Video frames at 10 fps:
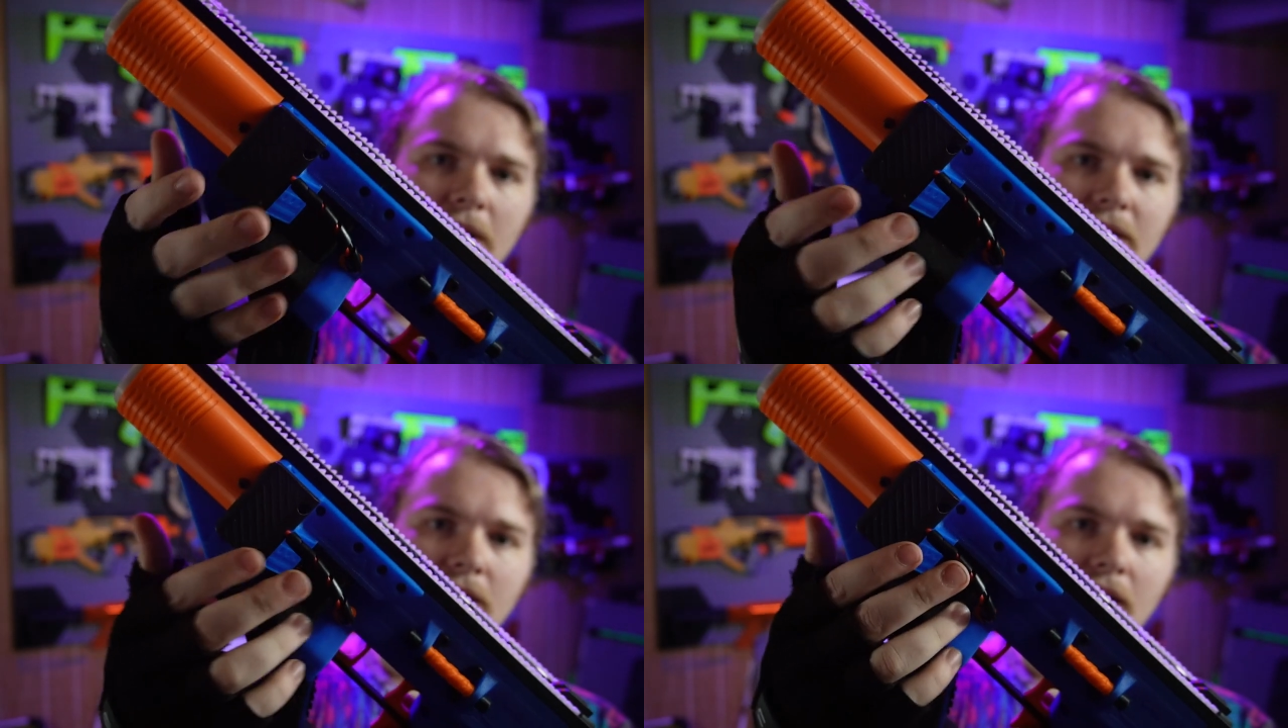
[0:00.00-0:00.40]

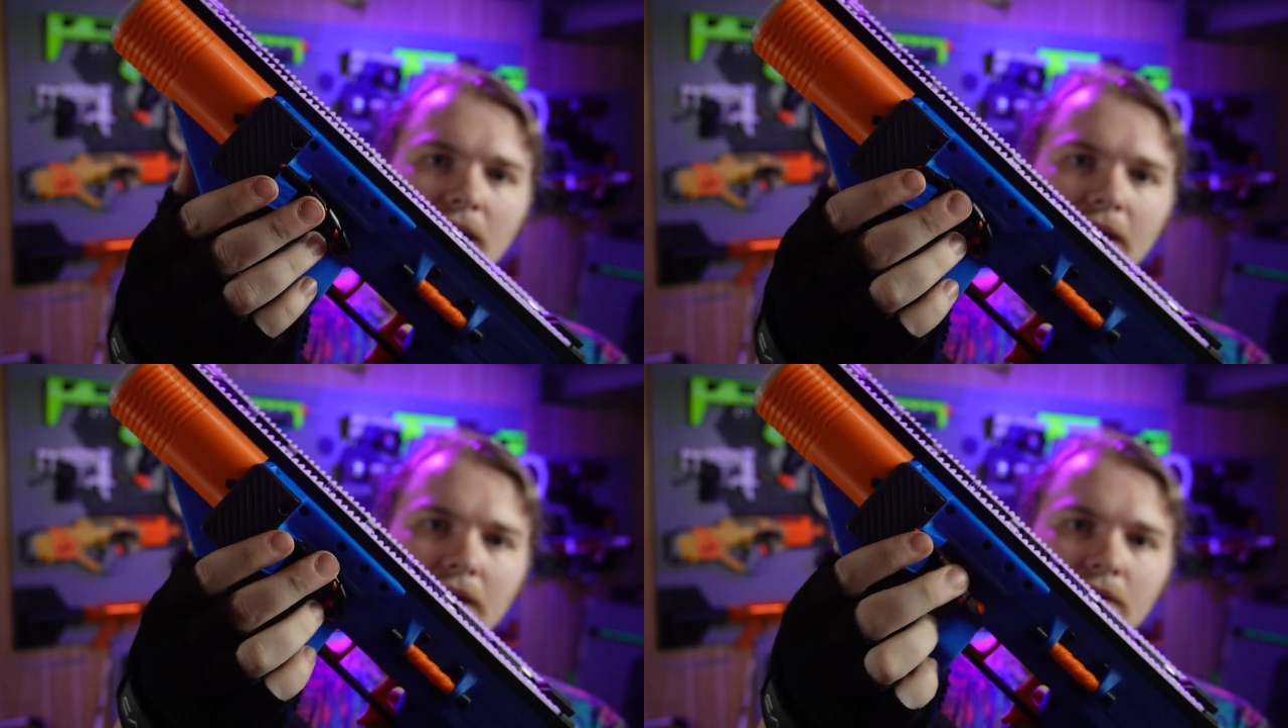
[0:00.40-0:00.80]
might not
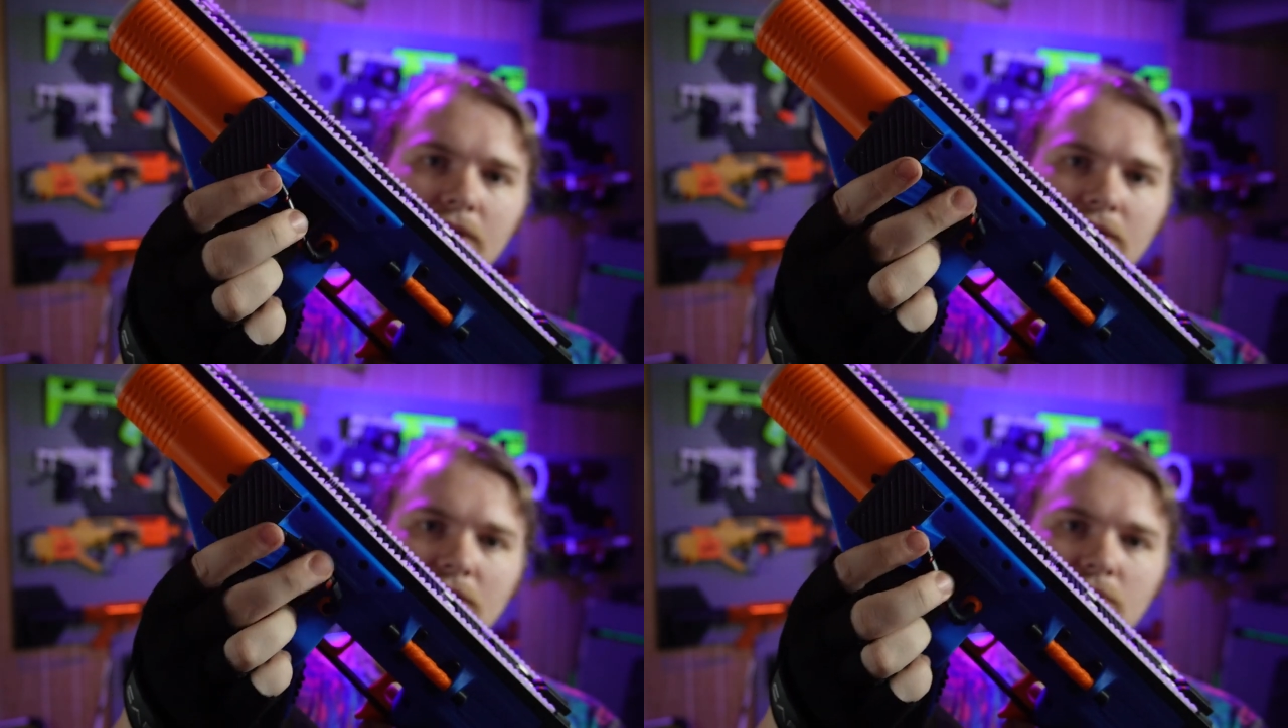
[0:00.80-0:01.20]
like
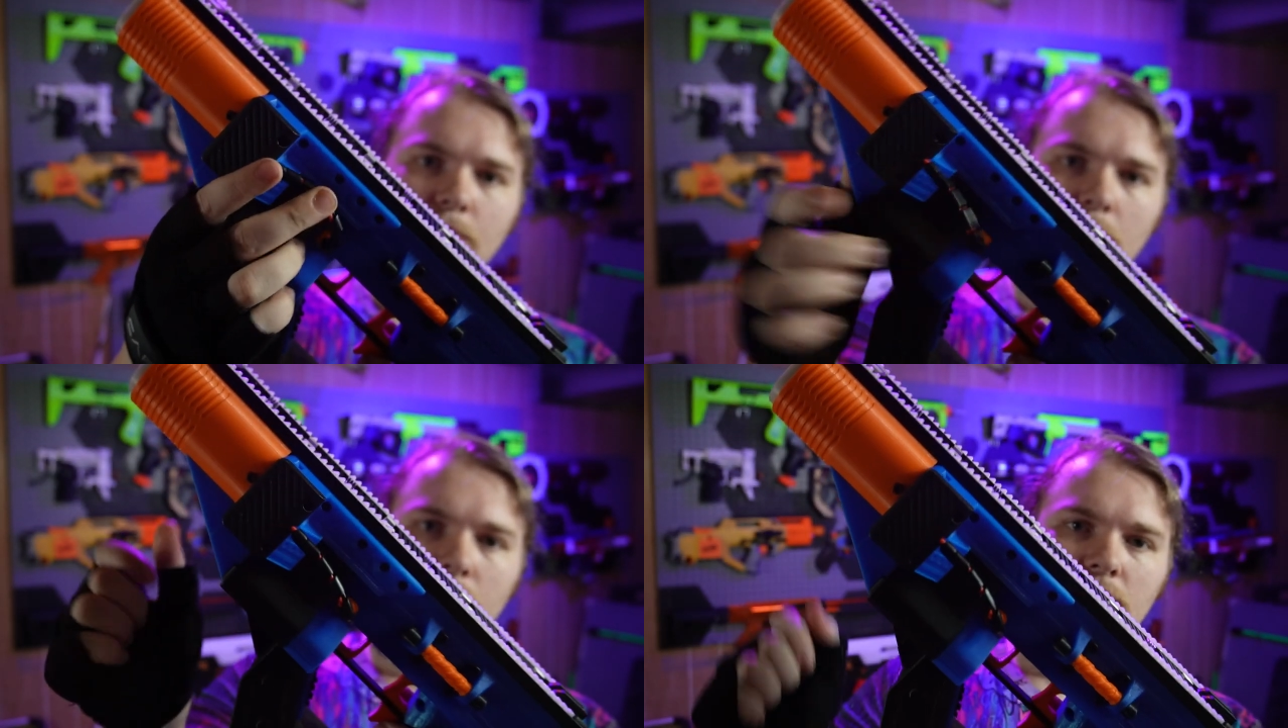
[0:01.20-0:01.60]
these
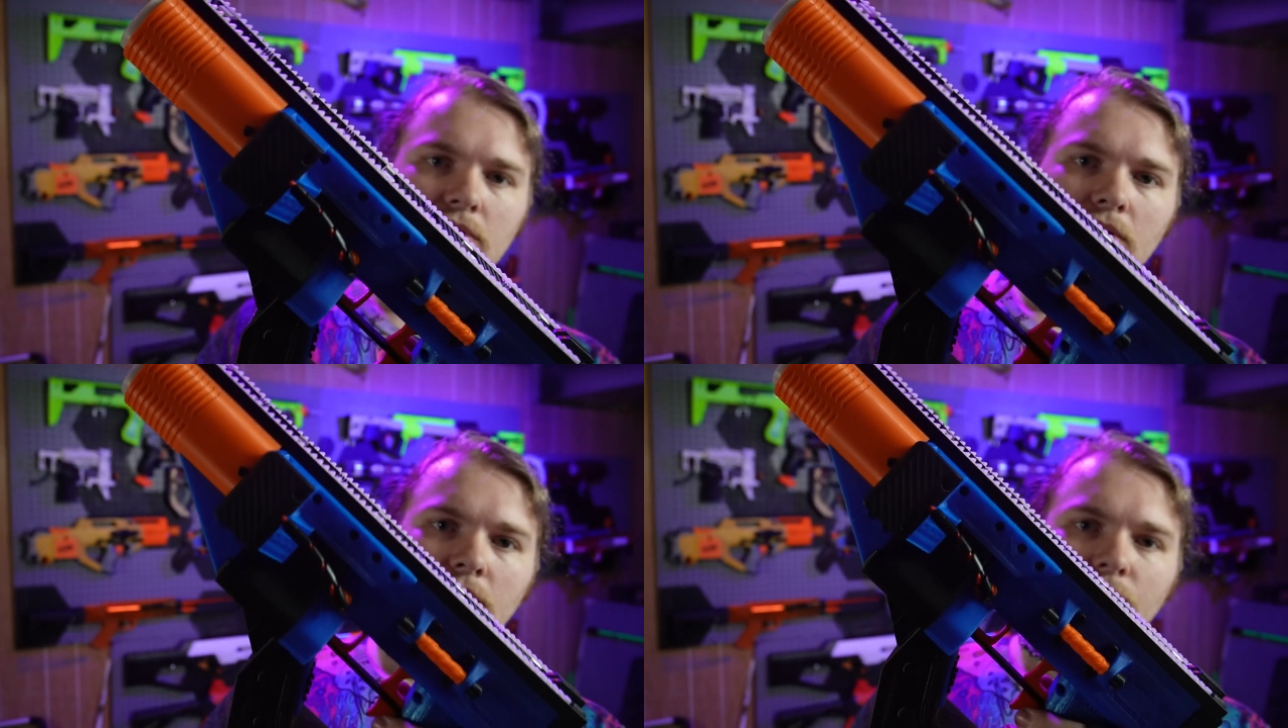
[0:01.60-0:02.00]
exposed
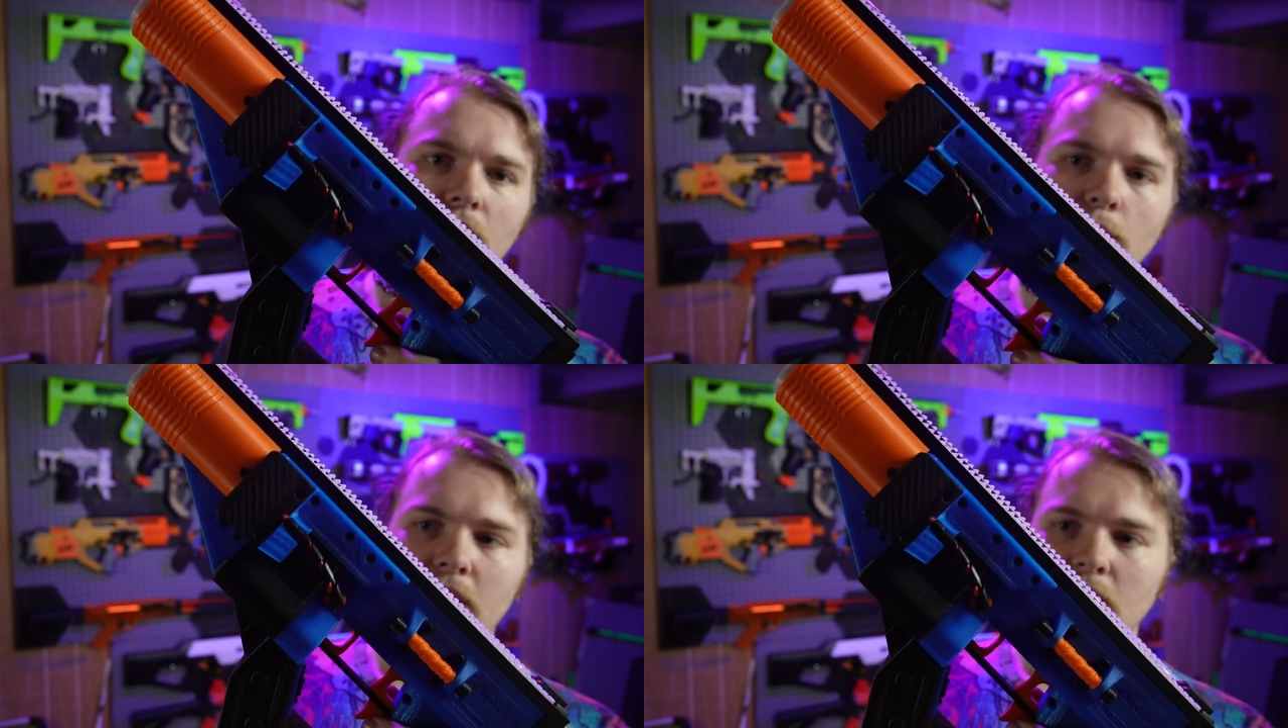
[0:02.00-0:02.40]

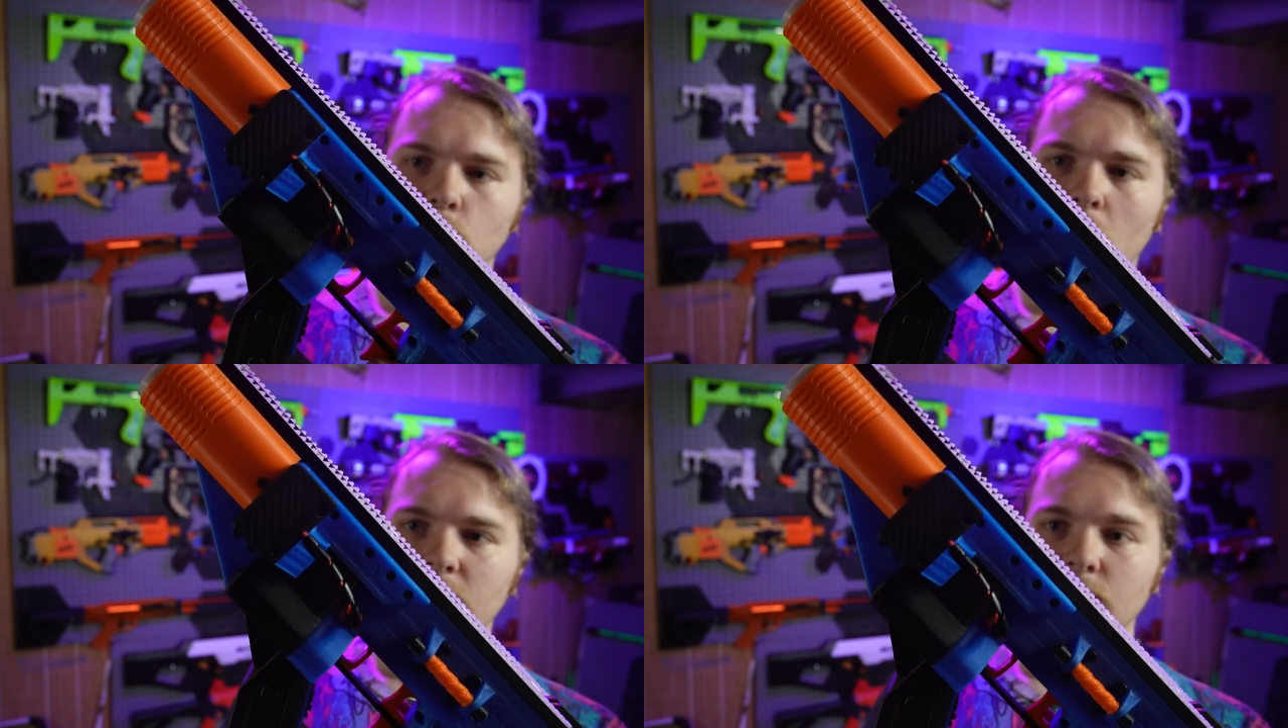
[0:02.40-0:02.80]
flywheel cage
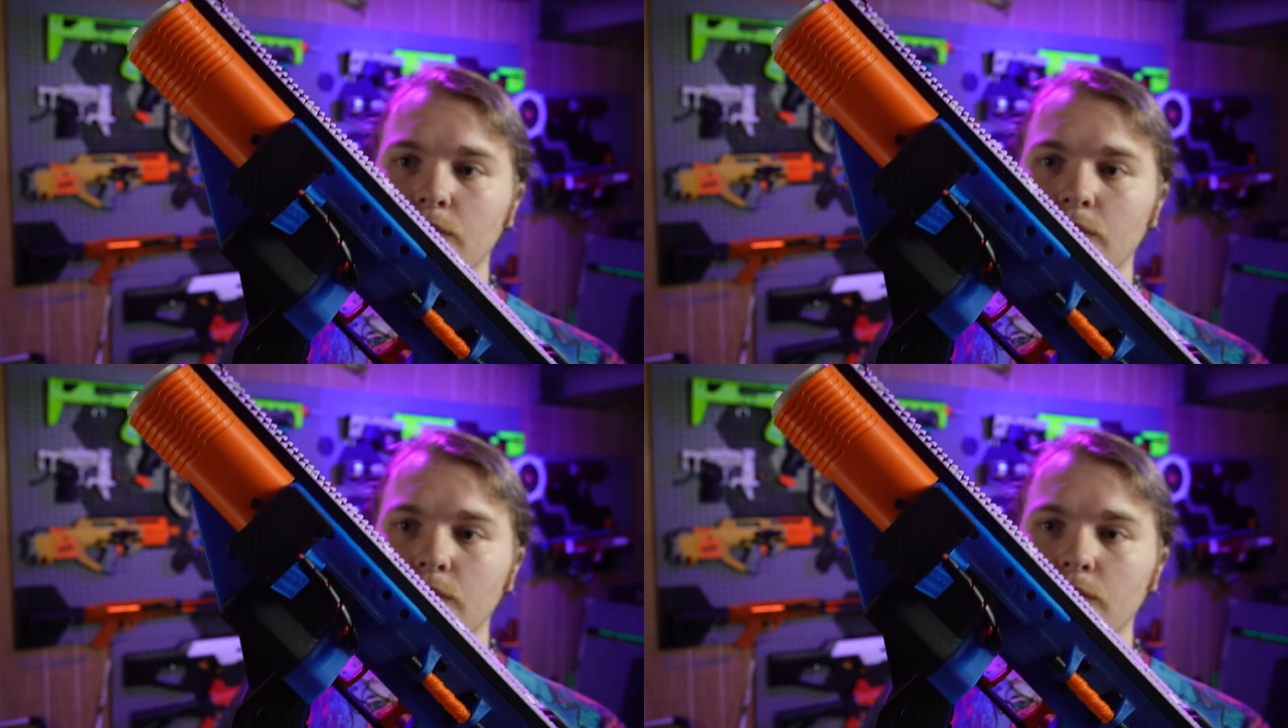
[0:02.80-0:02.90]
wires,